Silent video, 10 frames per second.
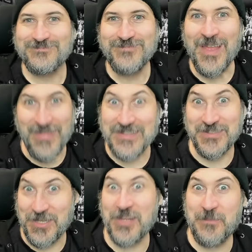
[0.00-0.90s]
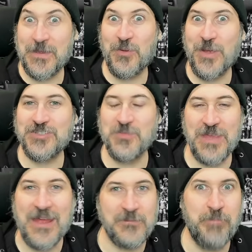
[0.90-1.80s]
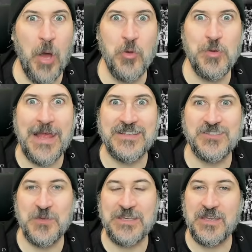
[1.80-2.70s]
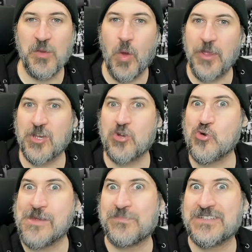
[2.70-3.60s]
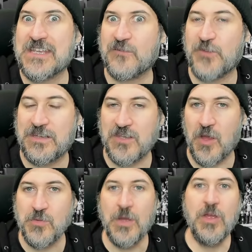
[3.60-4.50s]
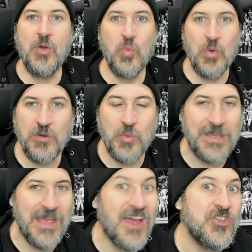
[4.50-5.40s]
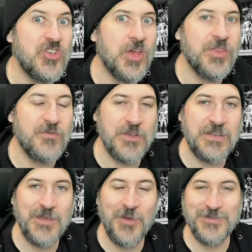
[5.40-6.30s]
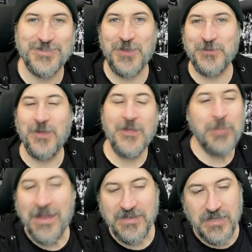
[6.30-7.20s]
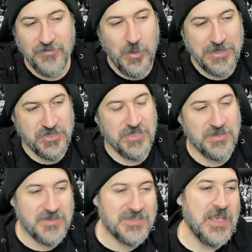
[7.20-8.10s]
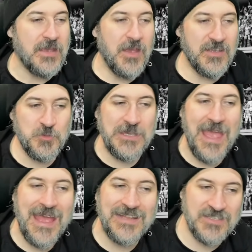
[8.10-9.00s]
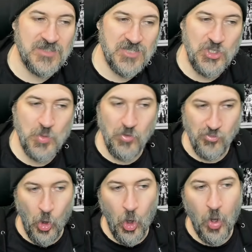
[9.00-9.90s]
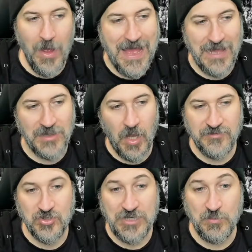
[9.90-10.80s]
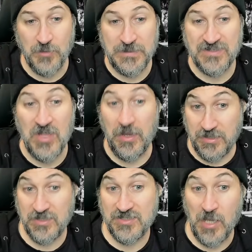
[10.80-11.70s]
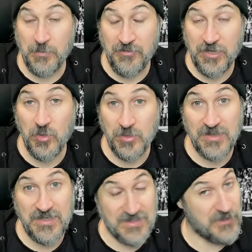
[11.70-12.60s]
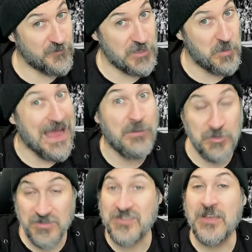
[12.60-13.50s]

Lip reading: That's another big question. We had Bo last week in quite a cryptic video. Will we get another video? So plenty of questions as we head to Raw. Our live stream will be starting at the time of recording this in a few hours.